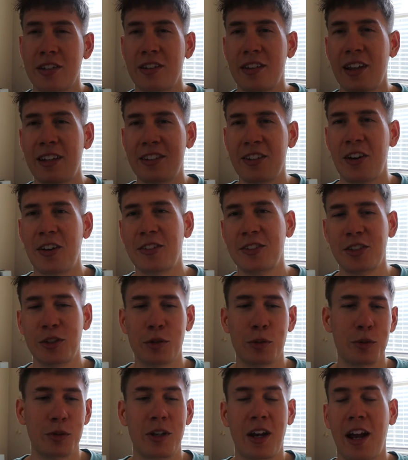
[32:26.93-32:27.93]
and that's
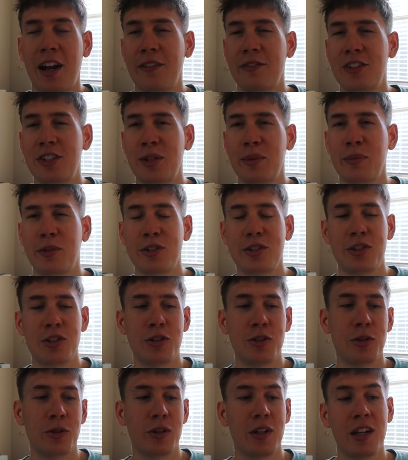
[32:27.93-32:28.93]
also kind of similar
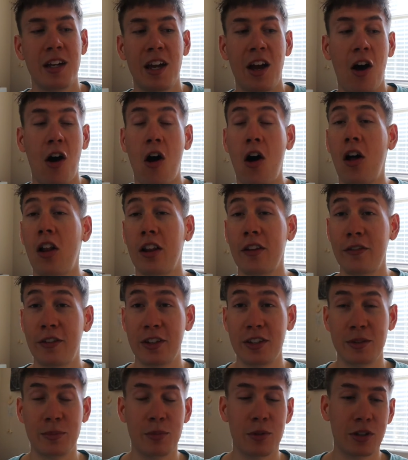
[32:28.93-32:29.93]
to all of
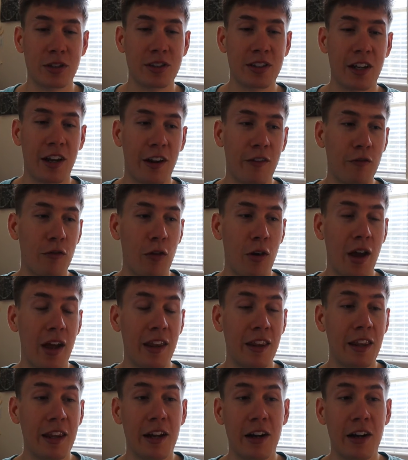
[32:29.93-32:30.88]
his books that I've read.